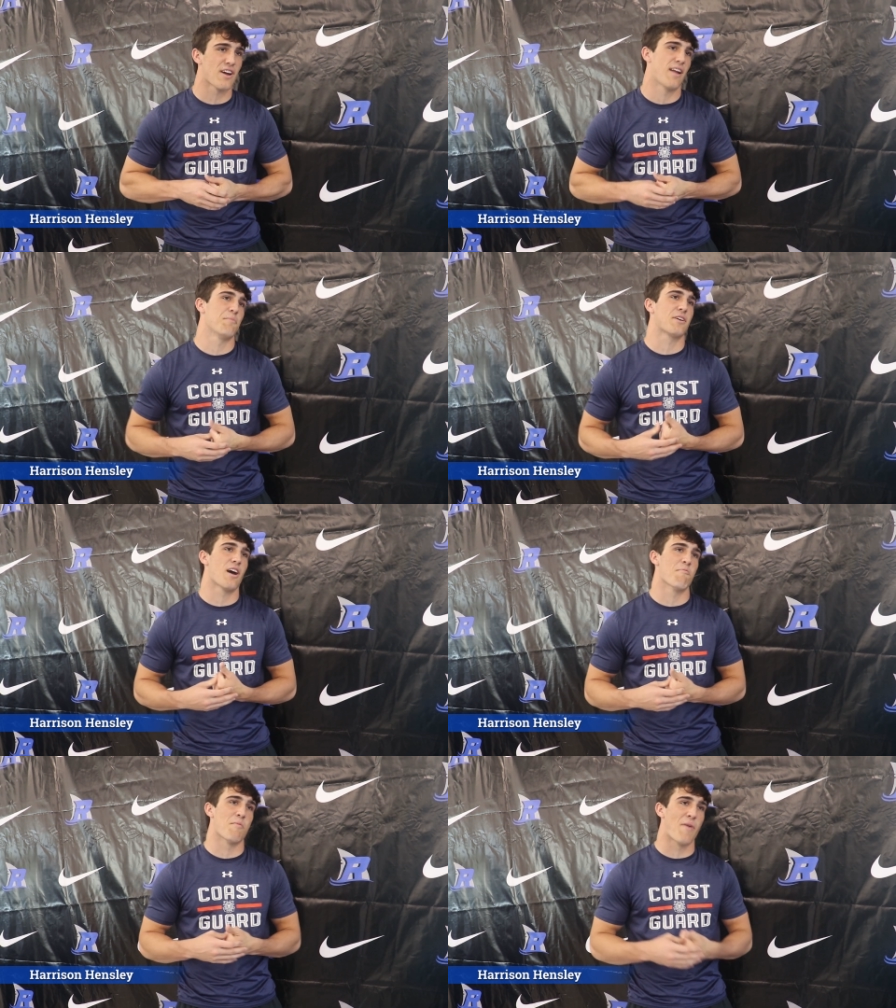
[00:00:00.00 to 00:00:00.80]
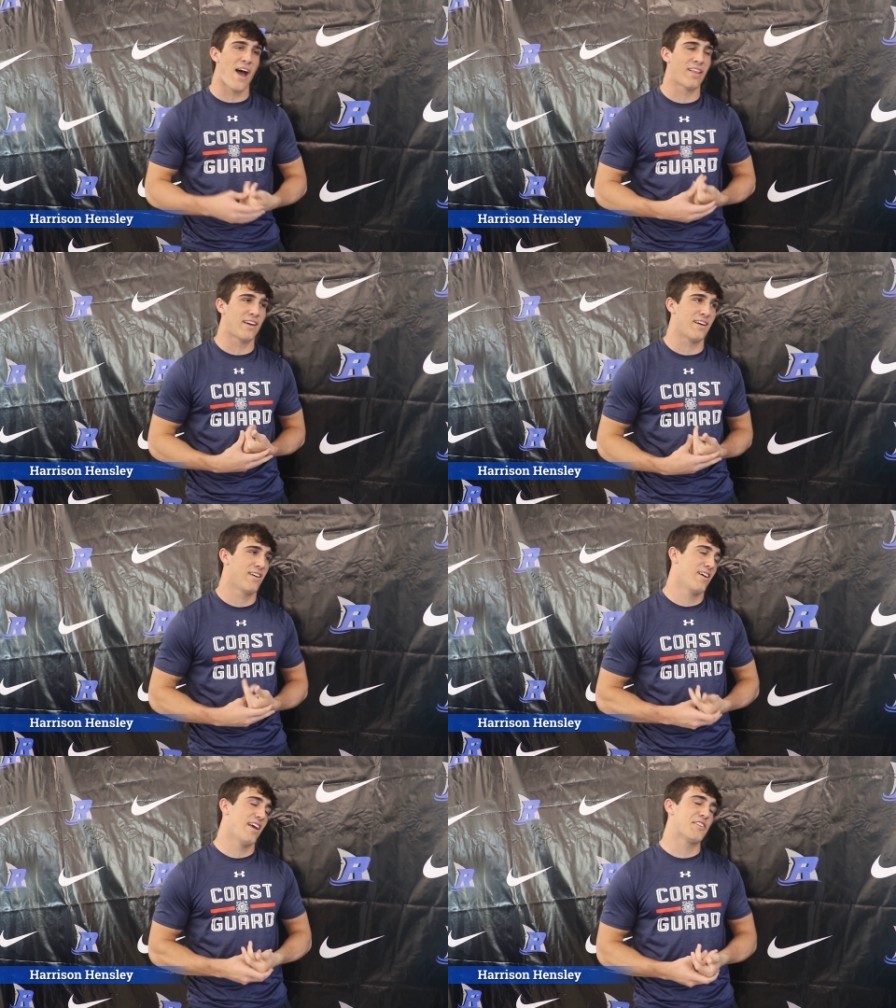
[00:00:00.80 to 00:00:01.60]
trying to become a pilot,
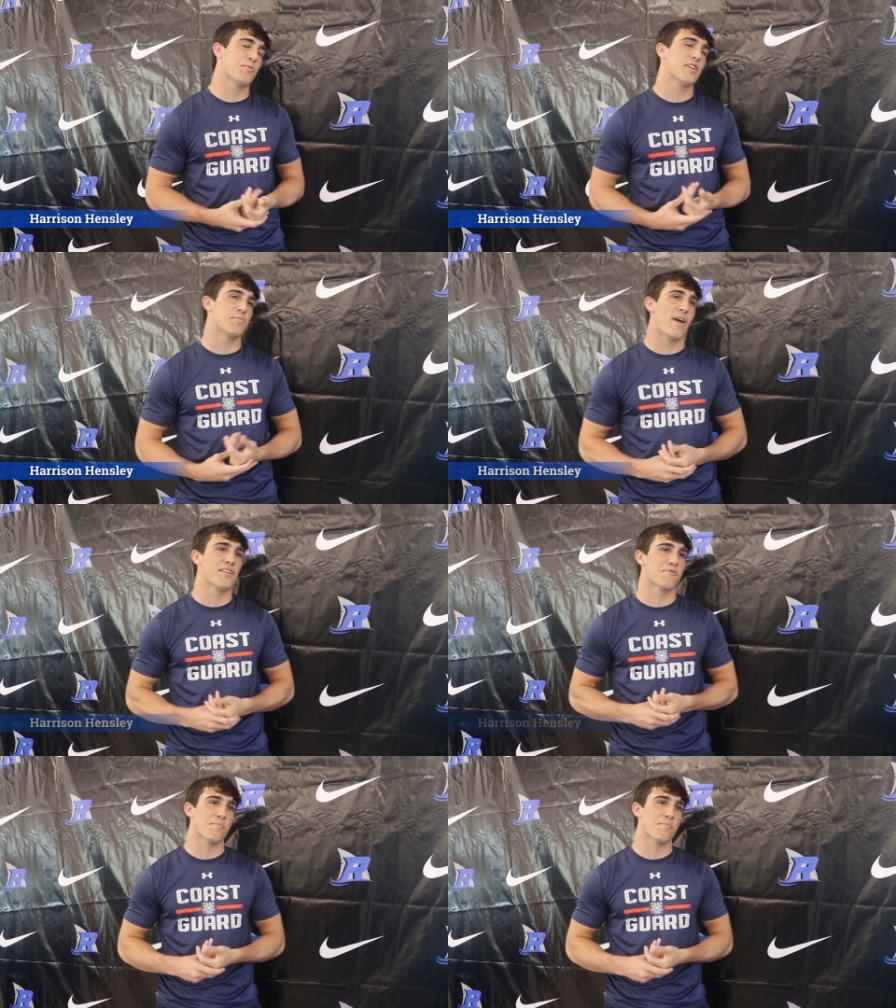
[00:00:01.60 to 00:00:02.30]
it's what's best